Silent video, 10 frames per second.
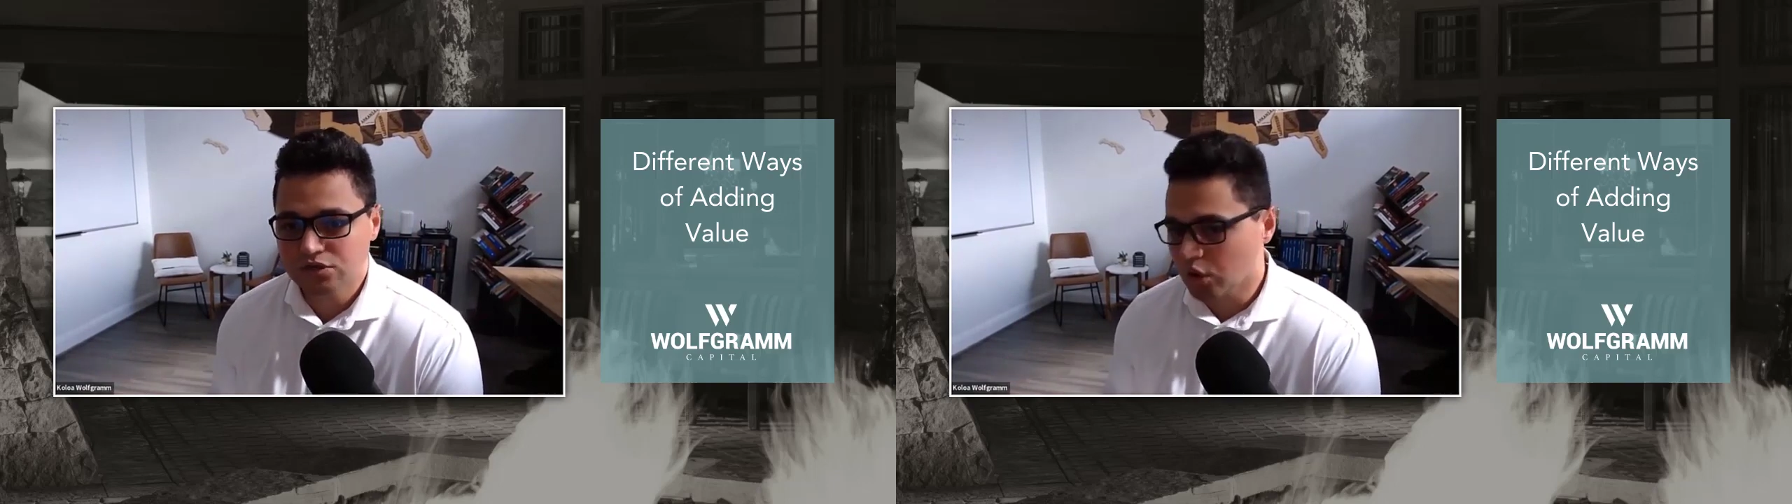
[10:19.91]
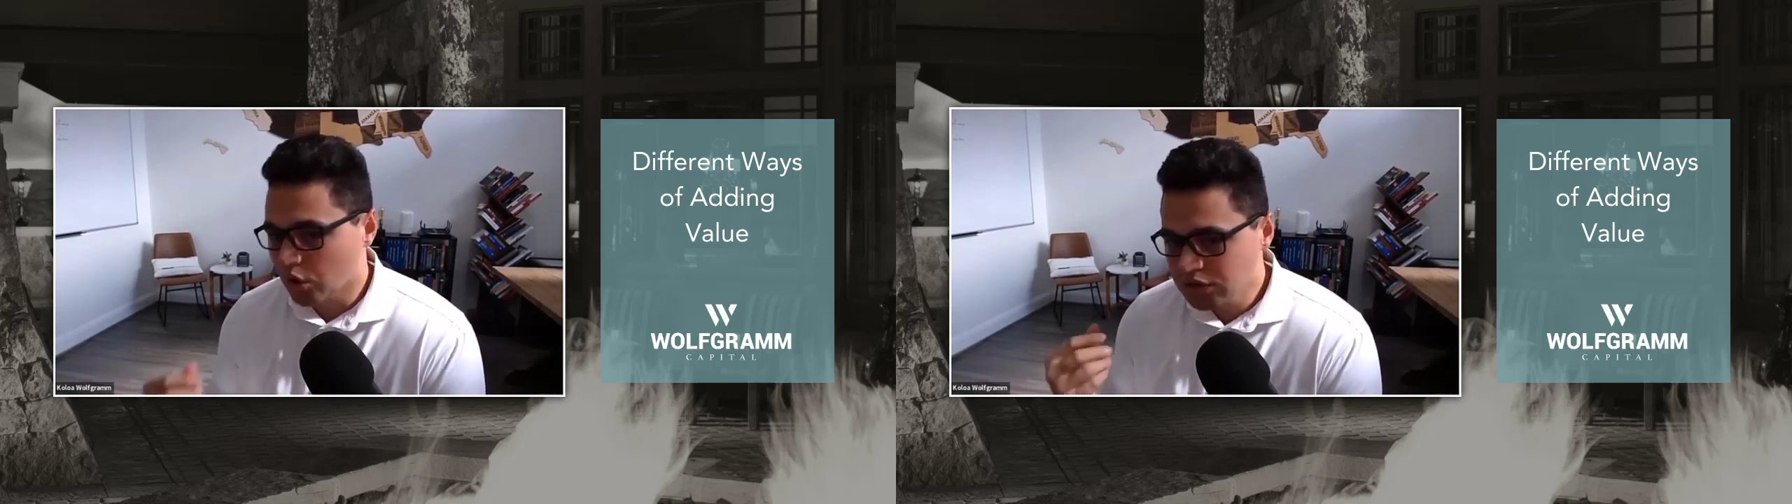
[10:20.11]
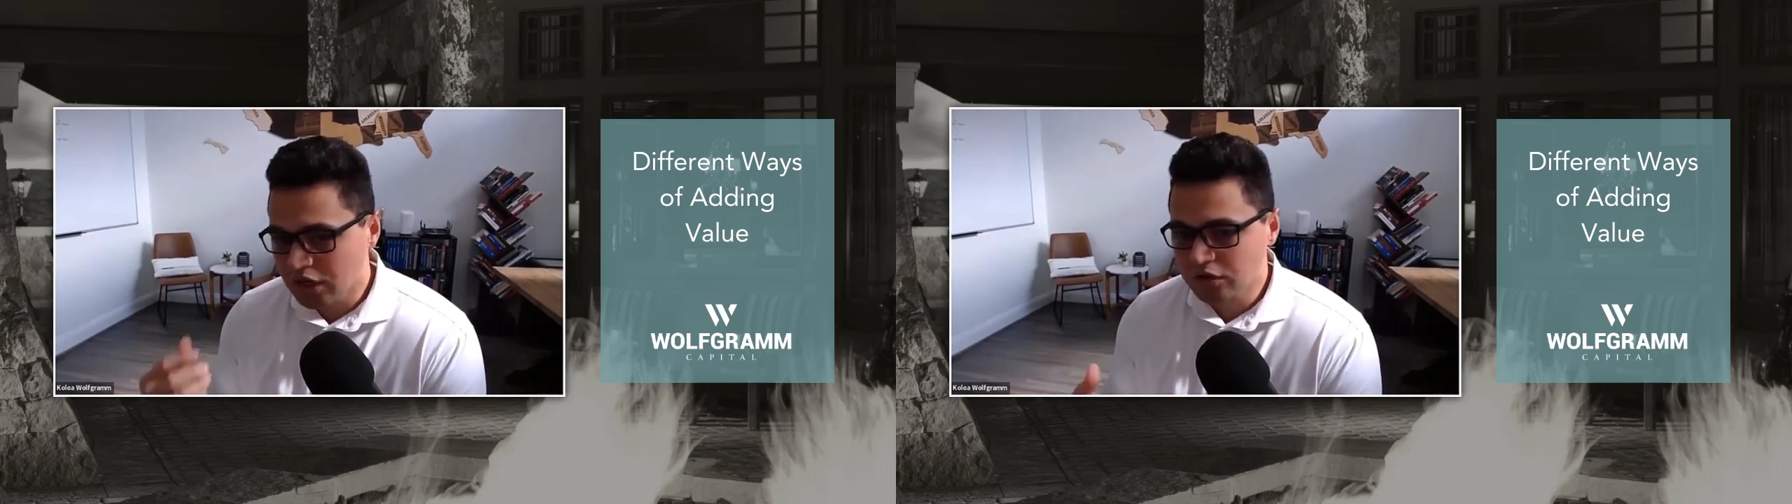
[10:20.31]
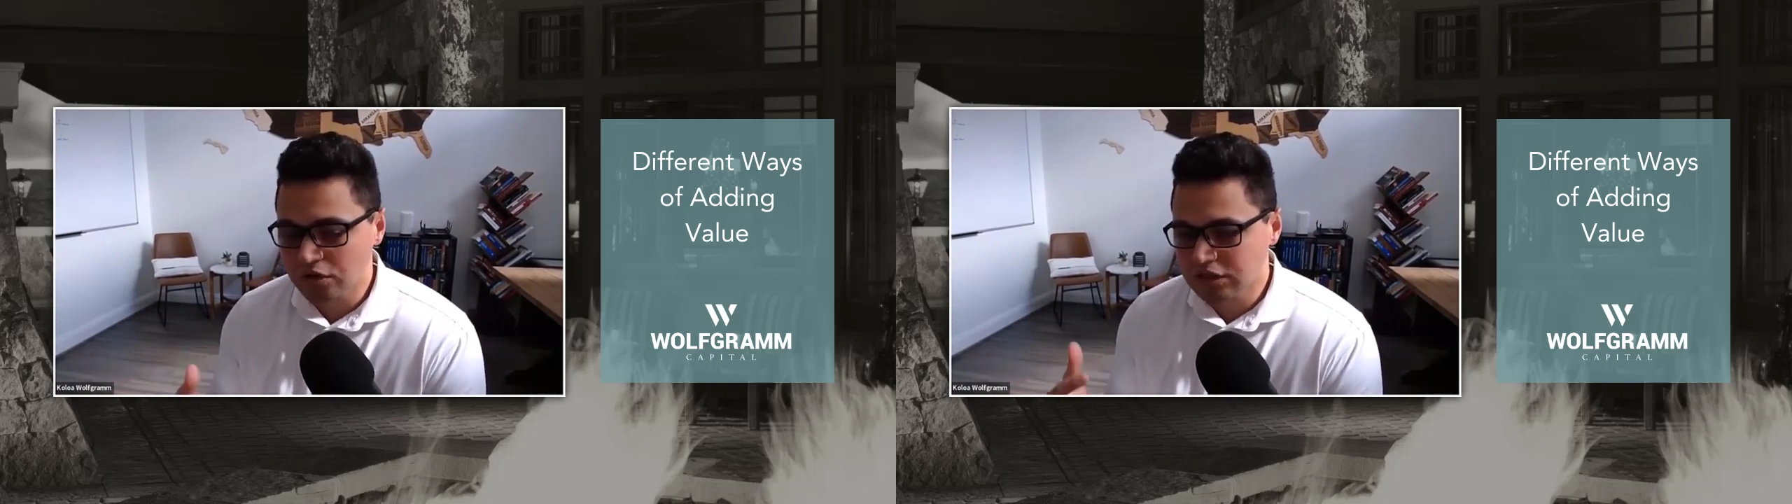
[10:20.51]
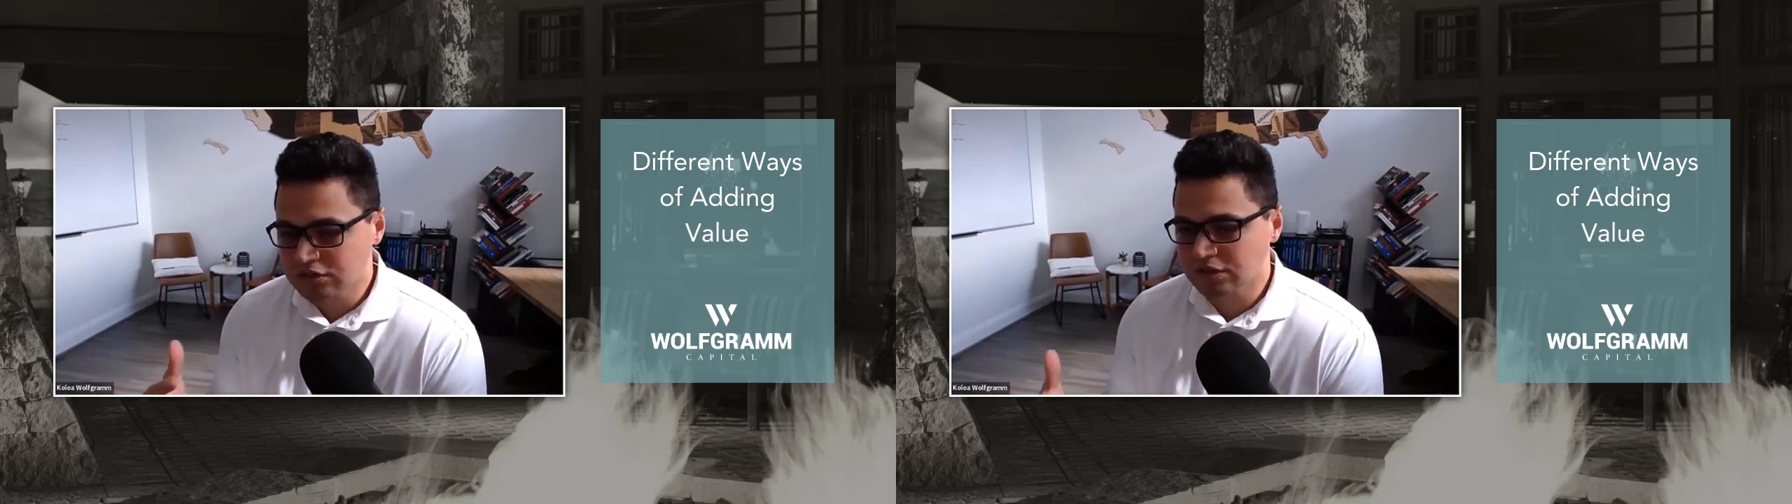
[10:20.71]
So the only other
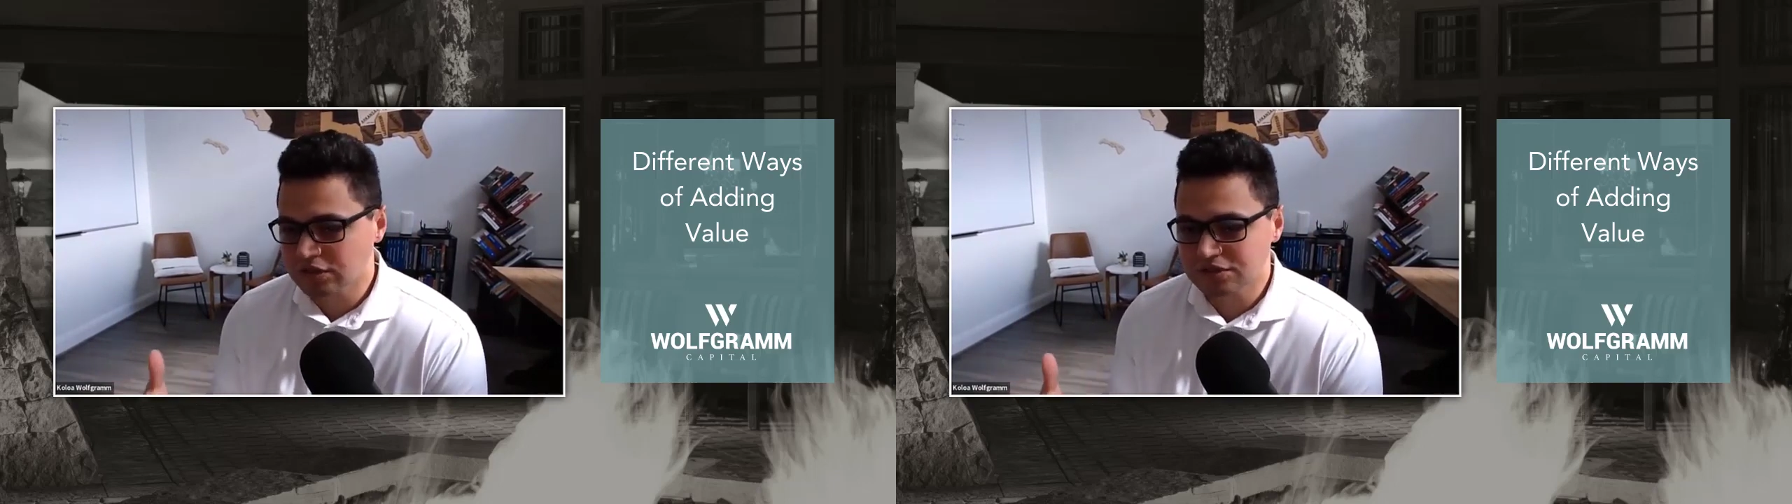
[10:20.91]
hotels that you could